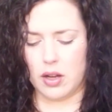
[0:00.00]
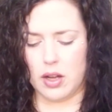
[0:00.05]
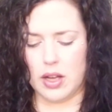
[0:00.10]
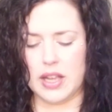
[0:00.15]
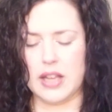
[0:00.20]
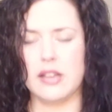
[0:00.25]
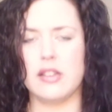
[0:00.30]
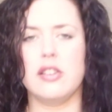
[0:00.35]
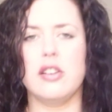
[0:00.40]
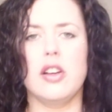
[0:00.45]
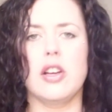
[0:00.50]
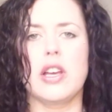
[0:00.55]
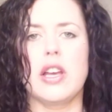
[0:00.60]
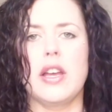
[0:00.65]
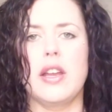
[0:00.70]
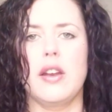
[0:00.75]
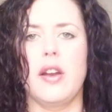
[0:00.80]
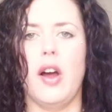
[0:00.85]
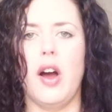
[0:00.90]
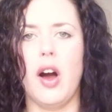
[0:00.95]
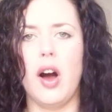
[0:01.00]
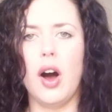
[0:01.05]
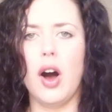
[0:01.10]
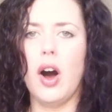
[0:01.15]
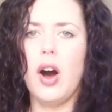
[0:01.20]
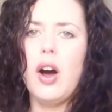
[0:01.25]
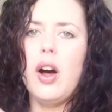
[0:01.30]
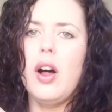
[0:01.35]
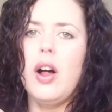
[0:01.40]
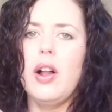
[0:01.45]
It's looking
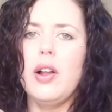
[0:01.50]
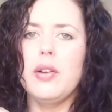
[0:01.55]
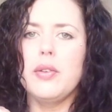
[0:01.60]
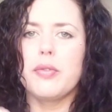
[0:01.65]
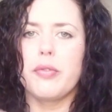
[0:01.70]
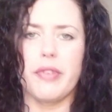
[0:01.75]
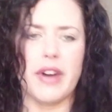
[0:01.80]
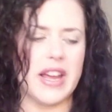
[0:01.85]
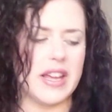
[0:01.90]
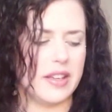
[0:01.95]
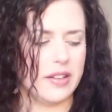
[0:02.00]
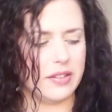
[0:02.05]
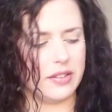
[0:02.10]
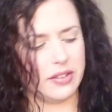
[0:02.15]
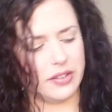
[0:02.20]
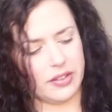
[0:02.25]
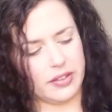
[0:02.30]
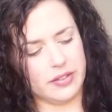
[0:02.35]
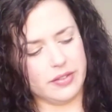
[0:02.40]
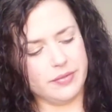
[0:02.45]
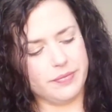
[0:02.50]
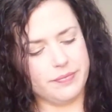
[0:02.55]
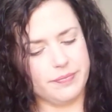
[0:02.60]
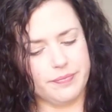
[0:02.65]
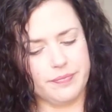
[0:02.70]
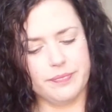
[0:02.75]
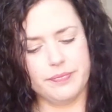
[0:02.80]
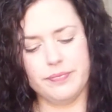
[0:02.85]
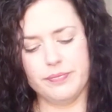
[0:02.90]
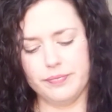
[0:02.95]
all right.
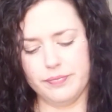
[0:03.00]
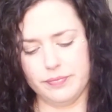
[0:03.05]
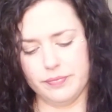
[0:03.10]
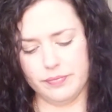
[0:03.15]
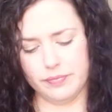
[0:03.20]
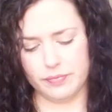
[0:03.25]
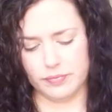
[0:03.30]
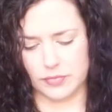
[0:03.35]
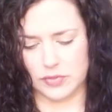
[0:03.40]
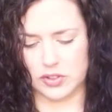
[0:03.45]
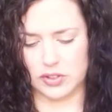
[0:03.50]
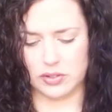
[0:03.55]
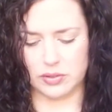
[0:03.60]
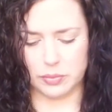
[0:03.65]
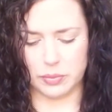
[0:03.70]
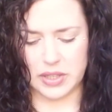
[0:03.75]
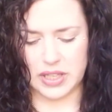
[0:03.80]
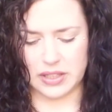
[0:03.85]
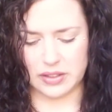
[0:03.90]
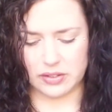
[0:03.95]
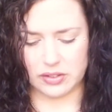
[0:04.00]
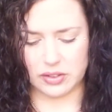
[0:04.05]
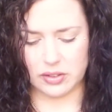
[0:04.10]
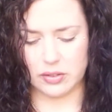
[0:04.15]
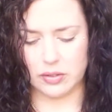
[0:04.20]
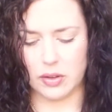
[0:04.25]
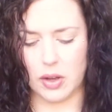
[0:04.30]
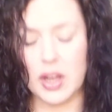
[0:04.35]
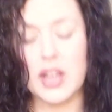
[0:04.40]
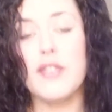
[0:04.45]
Sweet.
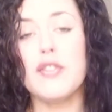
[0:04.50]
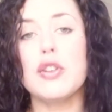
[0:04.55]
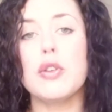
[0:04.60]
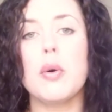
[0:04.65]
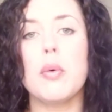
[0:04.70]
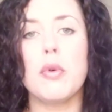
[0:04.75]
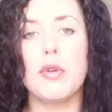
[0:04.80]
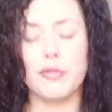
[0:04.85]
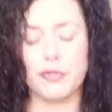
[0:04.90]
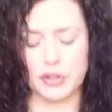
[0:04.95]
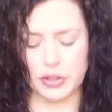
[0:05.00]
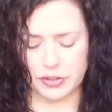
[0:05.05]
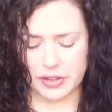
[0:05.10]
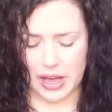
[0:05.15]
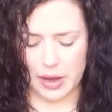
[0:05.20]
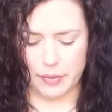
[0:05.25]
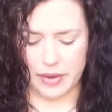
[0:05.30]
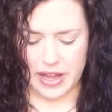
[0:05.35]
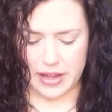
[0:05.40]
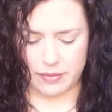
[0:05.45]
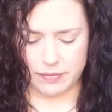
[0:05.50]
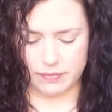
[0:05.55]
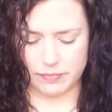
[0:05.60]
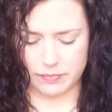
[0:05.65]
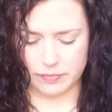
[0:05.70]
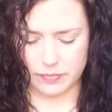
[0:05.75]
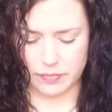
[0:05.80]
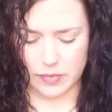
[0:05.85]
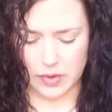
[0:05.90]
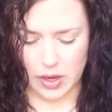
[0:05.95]
Even though it won't feel that way,
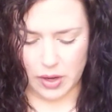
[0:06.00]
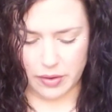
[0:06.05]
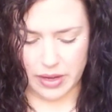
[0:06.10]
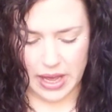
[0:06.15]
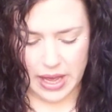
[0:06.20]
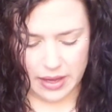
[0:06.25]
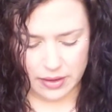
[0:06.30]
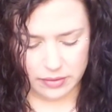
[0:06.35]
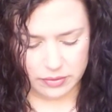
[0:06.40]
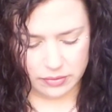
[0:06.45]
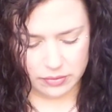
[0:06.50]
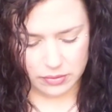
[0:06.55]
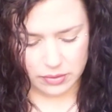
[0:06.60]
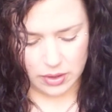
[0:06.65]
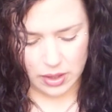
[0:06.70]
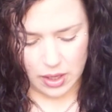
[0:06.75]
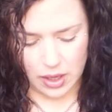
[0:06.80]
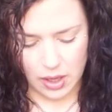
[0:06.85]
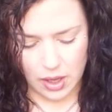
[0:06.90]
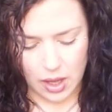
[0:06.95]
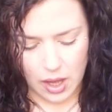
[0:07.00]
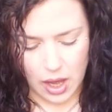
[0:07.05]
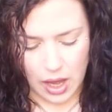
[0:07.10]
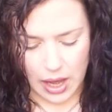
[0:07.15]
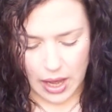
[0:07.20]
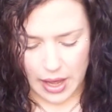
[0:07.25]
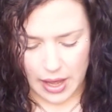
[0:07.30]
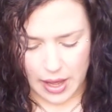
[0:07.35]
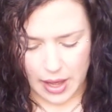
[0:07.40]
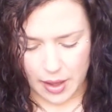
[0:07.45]
okay?
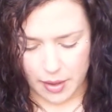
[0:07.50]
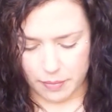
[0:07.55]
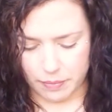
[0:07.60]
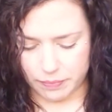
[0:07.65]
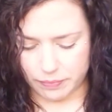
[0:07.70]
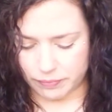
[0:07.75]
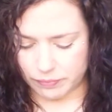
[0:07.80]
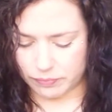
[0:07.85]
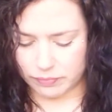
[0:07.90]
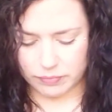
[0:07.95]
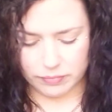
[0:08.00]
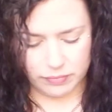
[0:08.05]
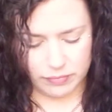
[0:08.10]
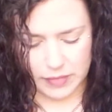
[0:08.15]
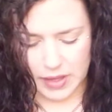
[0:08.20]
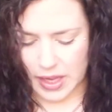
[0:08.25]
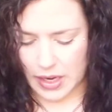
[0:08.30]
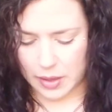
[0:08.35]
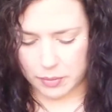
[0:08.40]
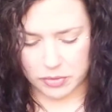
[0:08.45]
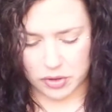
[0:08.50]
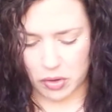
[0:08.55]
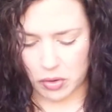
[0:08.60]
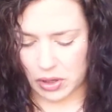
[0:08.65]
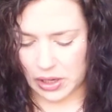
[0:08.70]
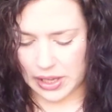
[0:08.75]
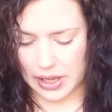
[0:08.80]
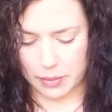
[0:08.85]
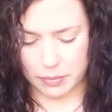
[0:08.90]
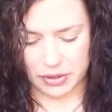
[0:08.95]
And I'm
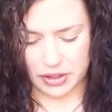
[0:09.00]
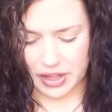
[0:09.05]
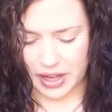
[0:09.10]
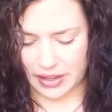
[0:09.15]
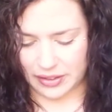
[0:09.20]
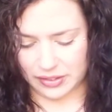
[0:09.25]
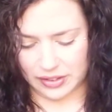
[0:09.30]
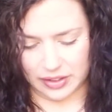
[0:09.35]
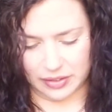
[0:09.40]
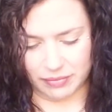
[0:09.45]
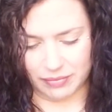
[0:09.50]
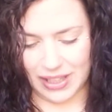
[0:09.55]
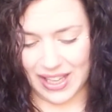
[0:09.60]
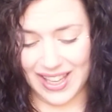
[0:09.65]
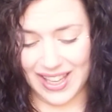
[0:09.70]
totally empathizing.